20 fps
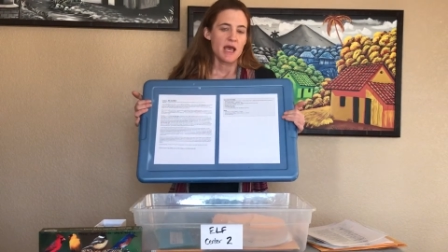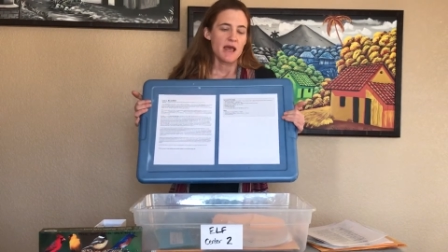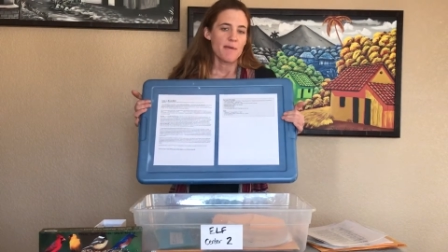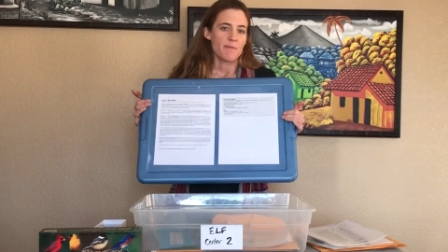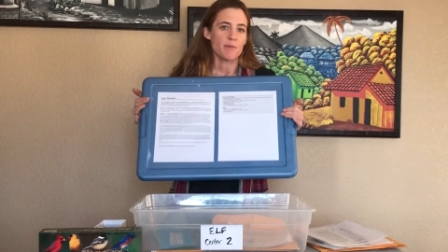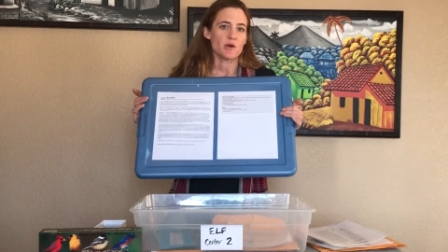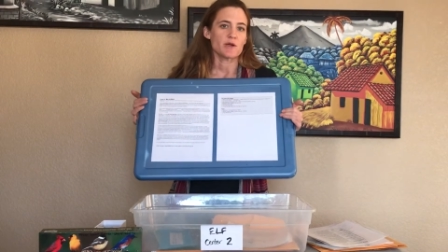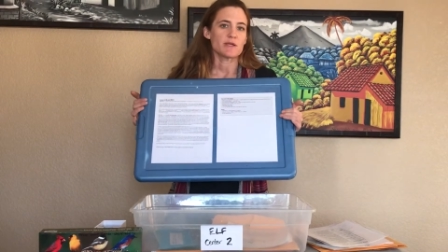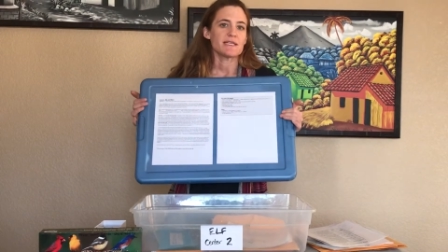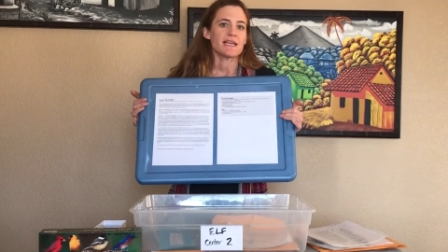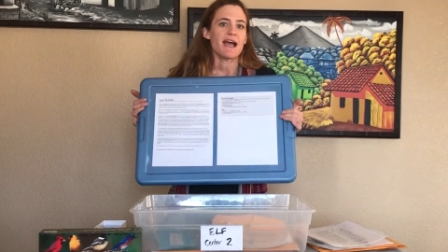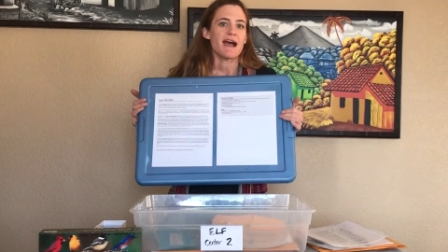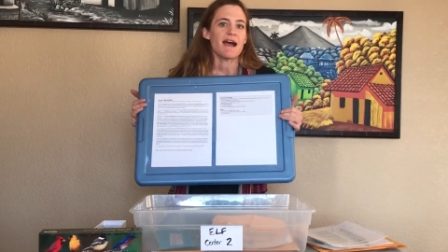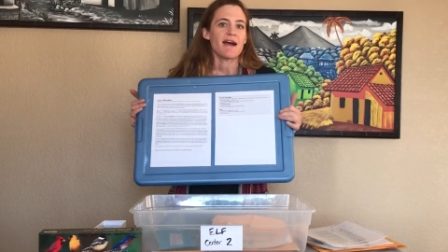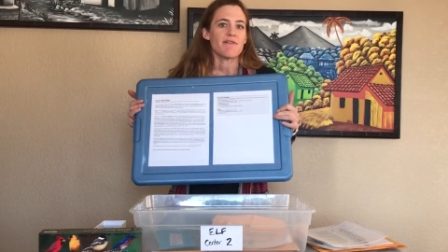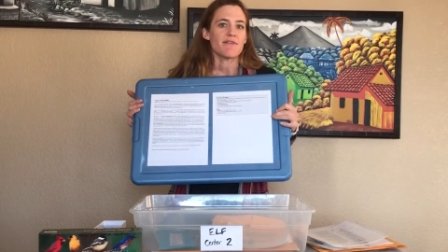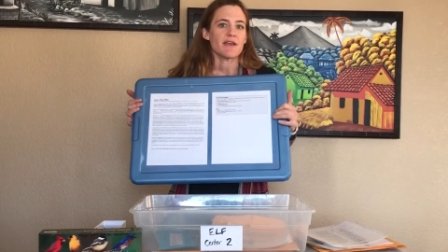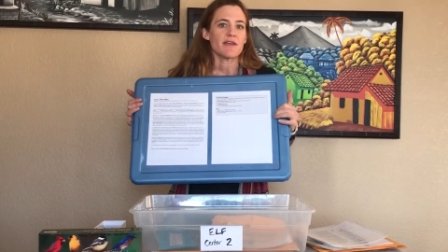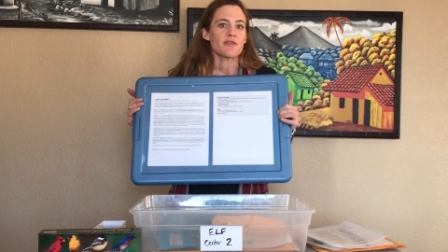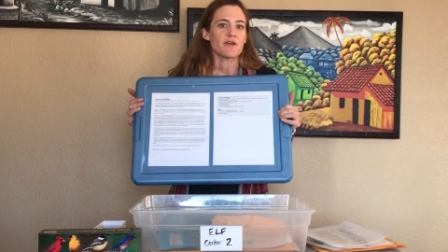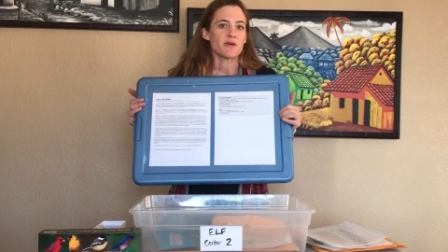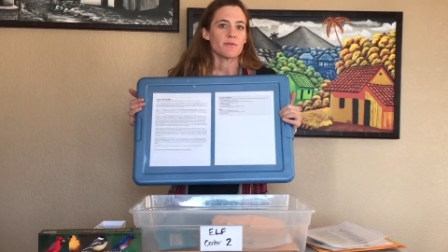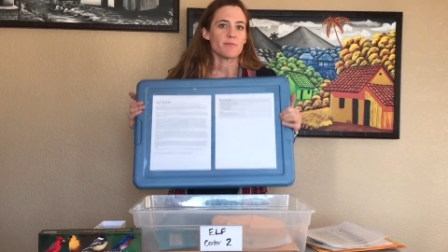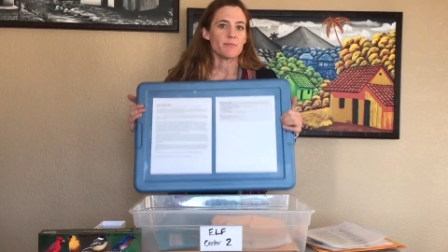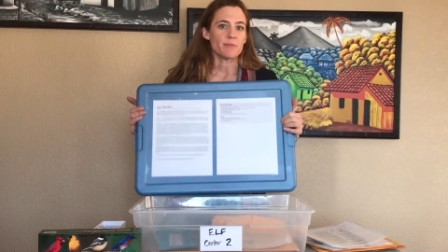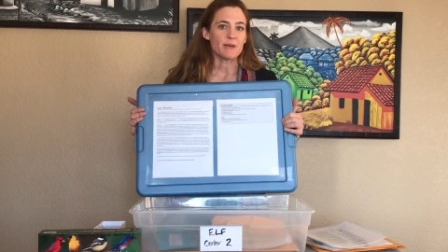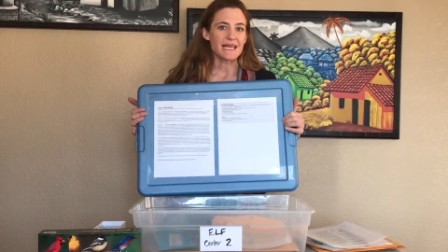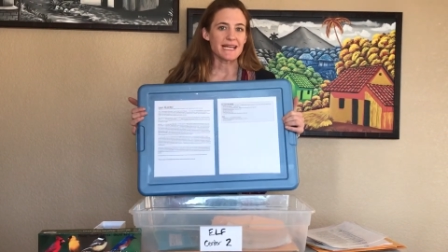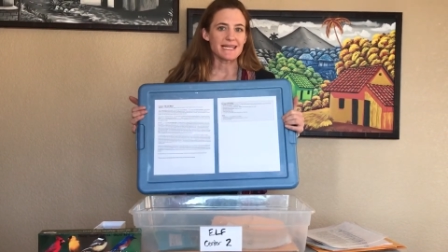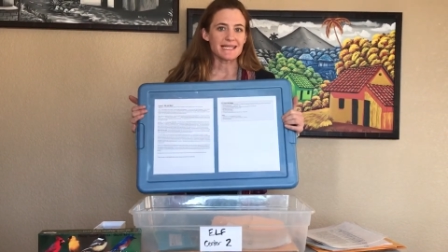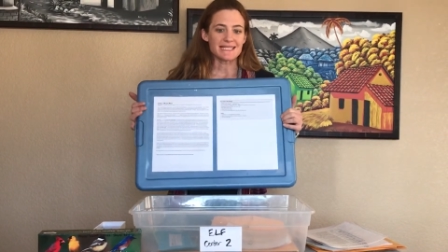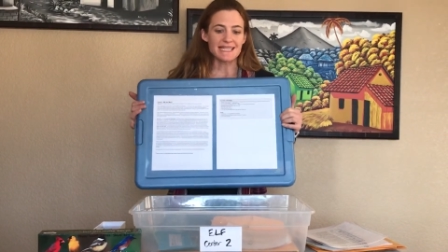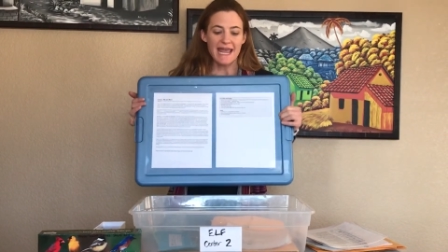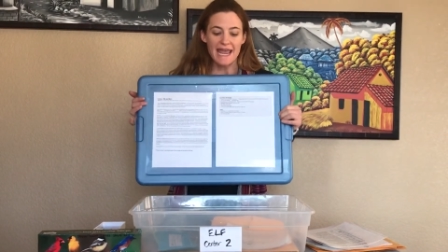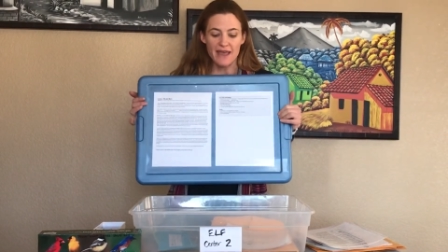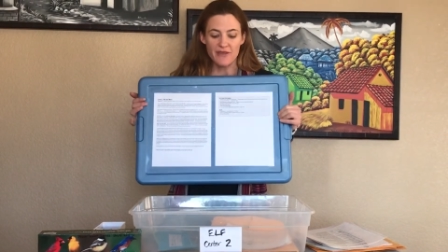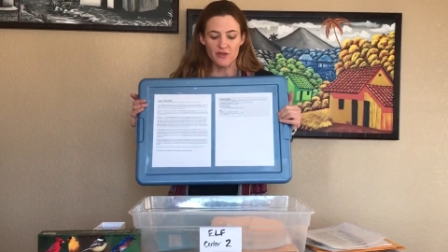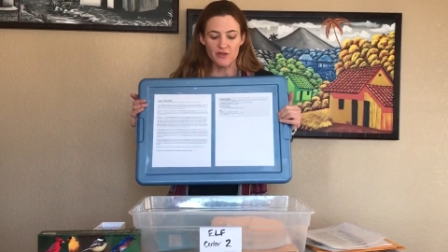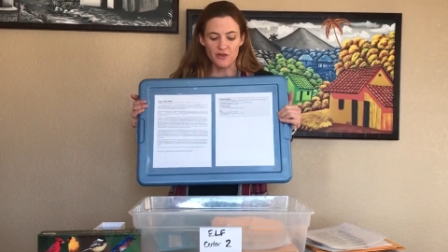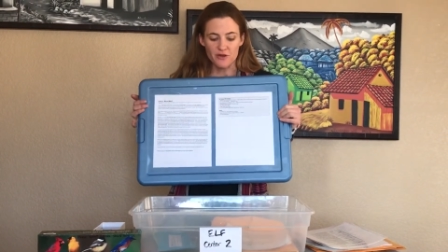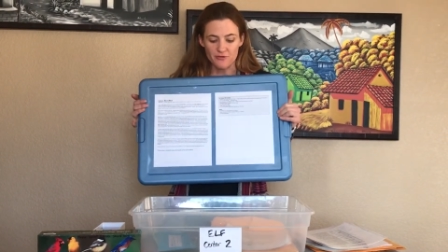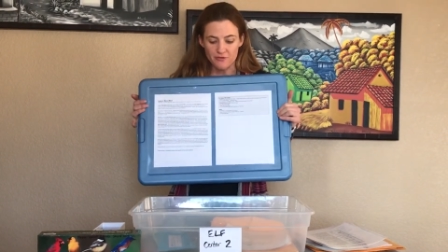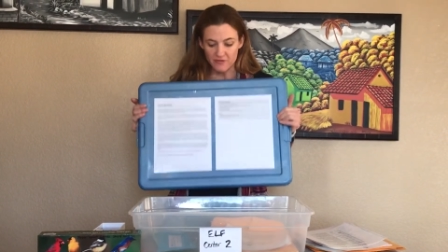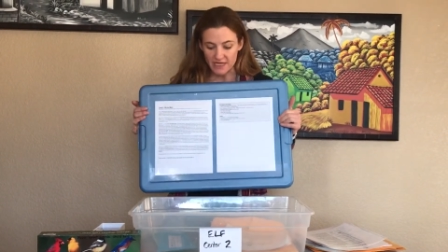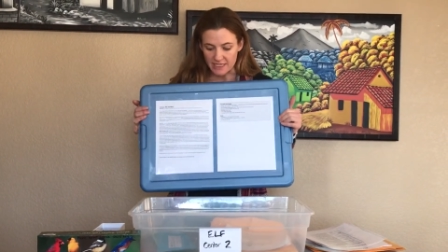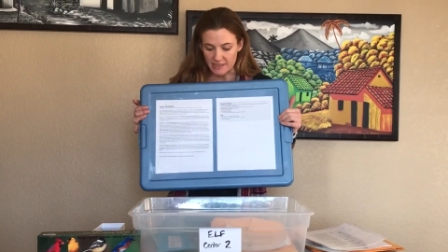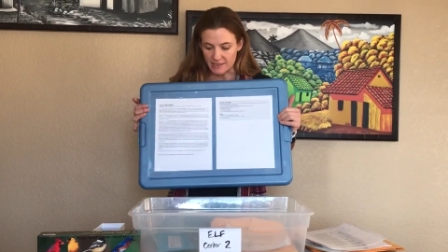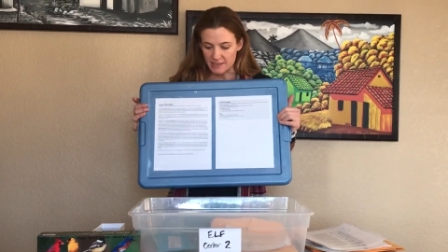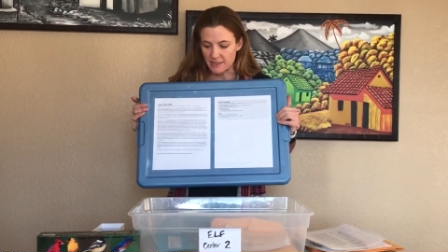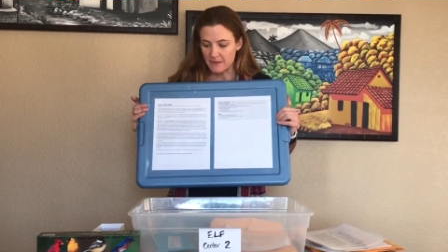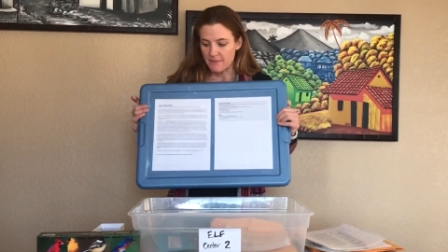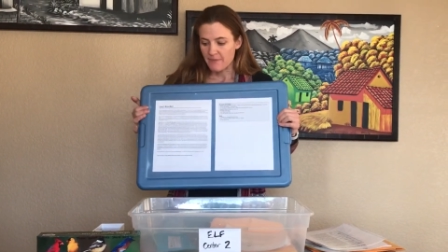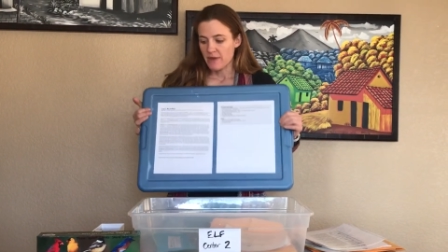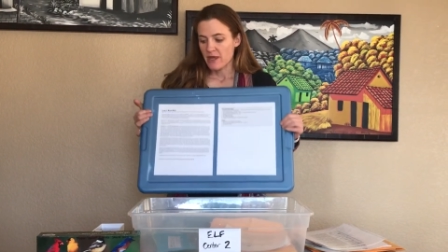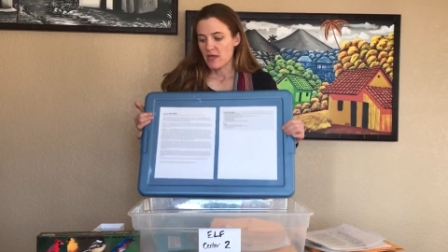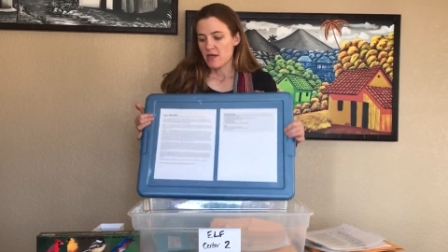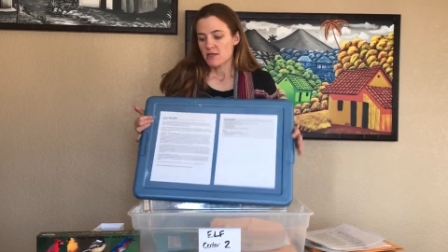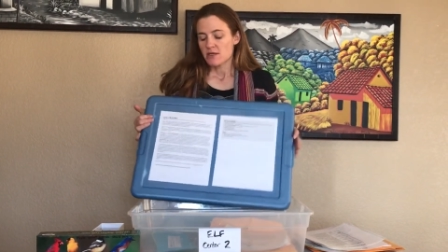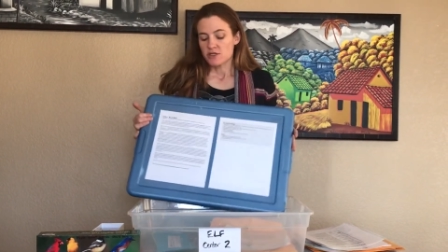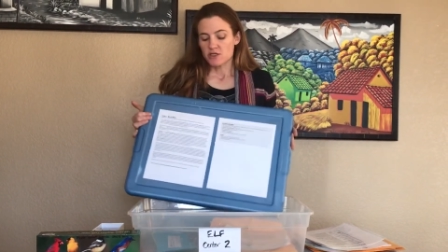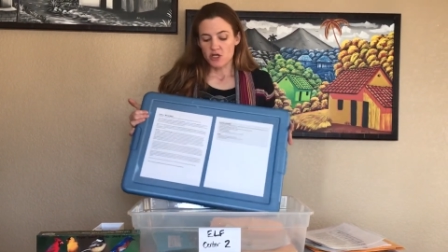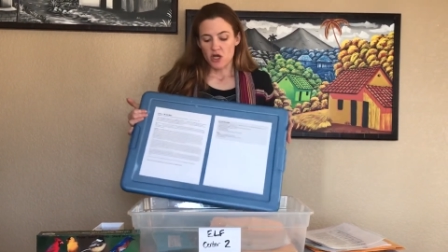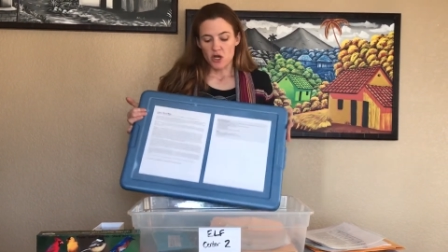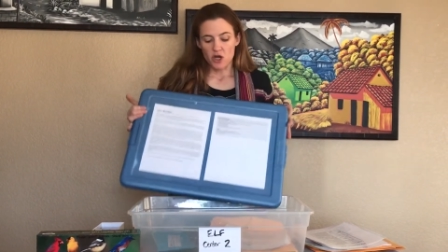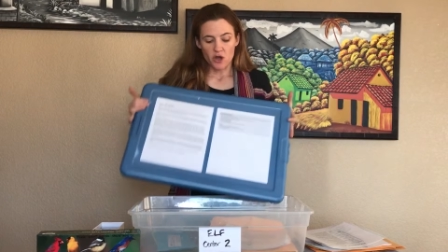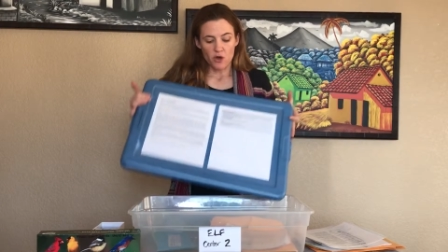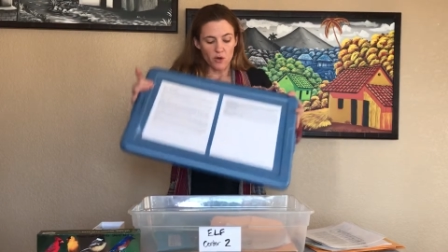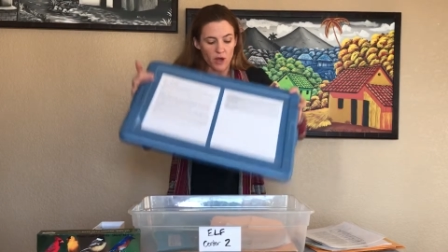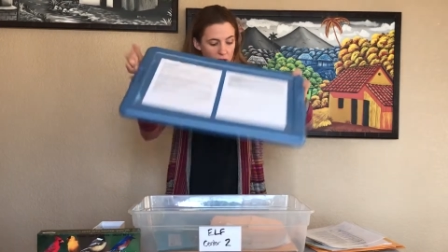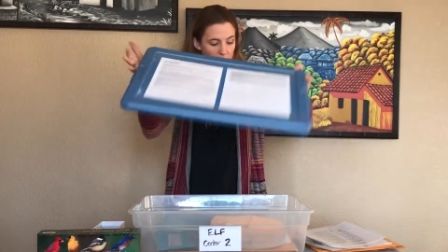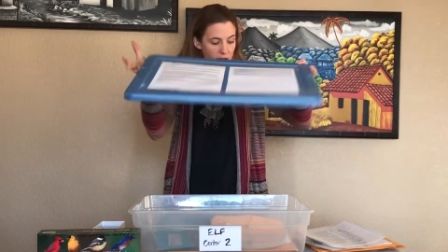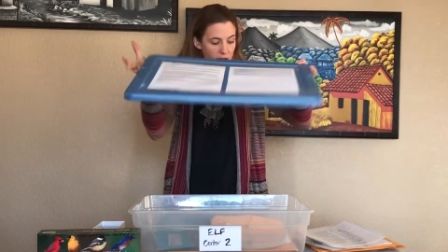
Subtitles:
birds have in their beaks and their feet. So